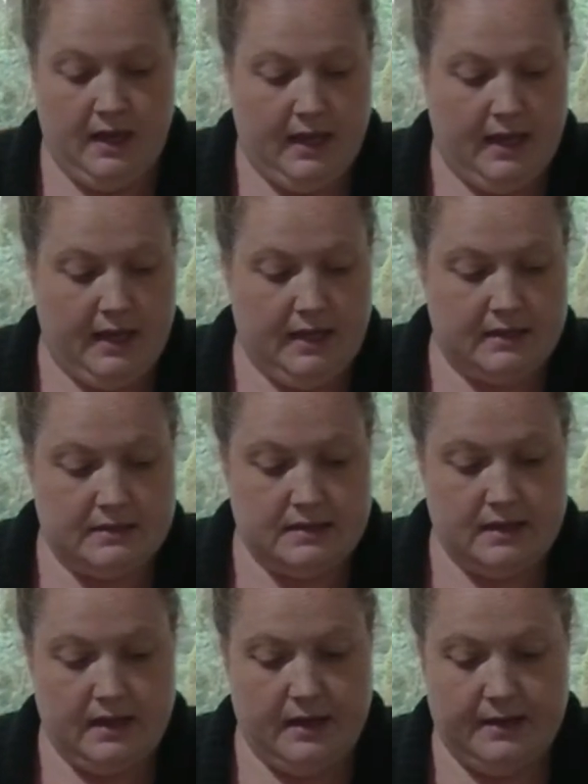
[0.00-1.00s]
And
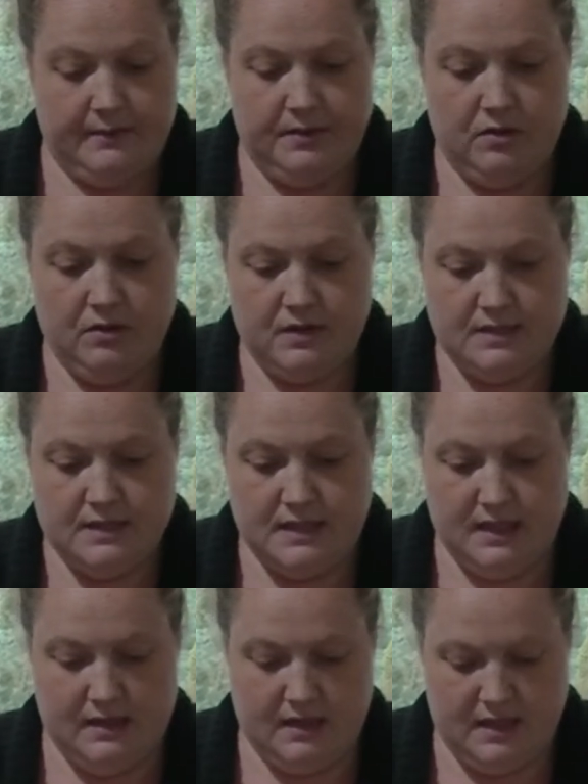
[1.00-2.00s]
you can
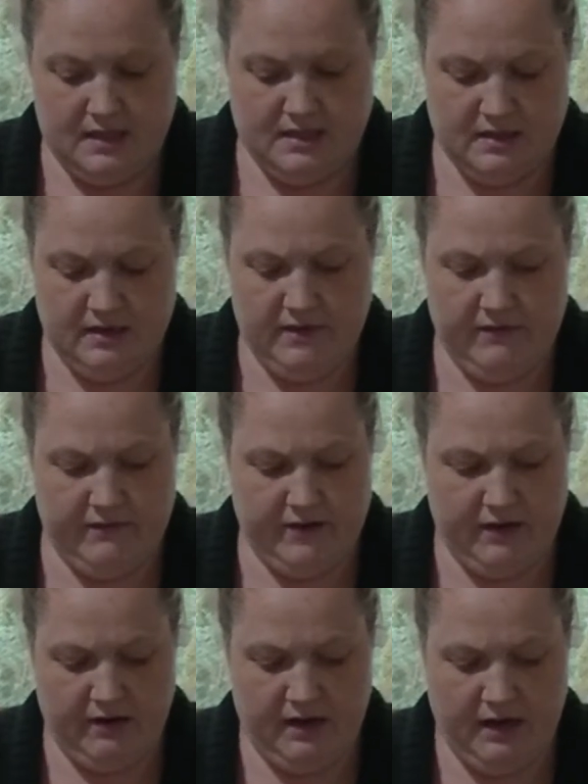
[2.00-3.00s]
see that it's
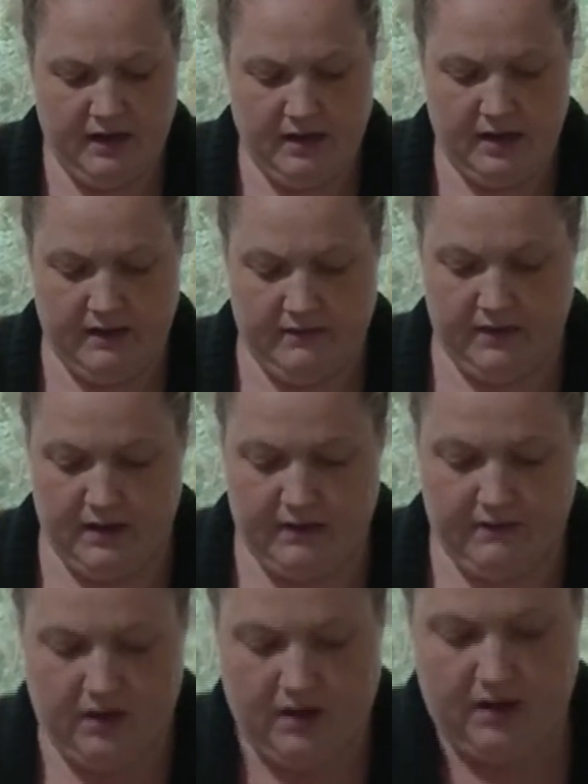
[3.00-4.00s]
very uneven.
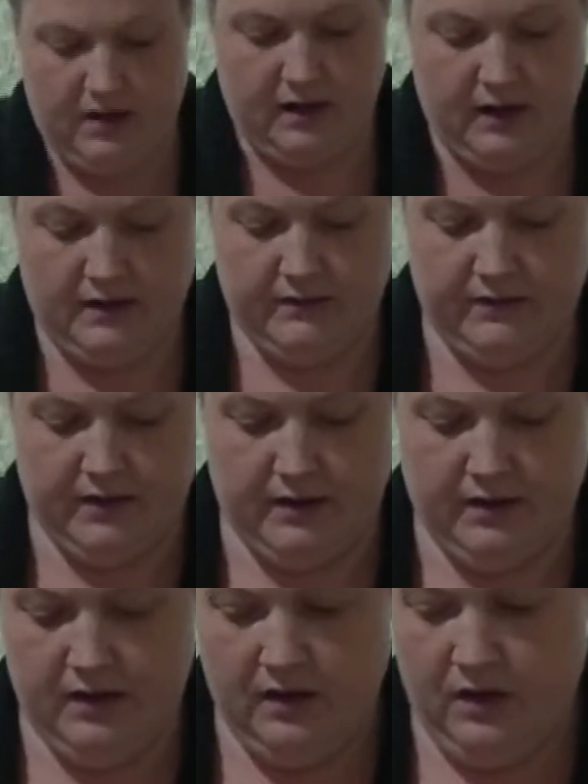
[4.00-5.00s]
I've got kind of
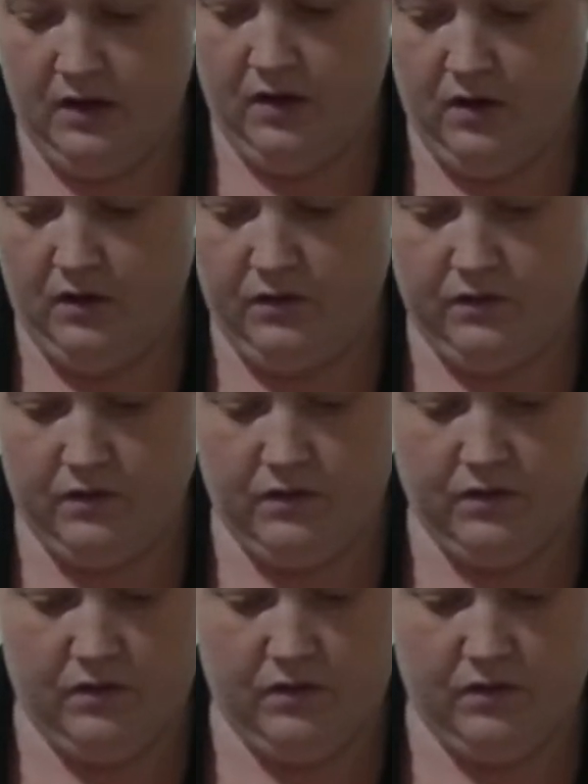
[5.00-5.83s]
a oval,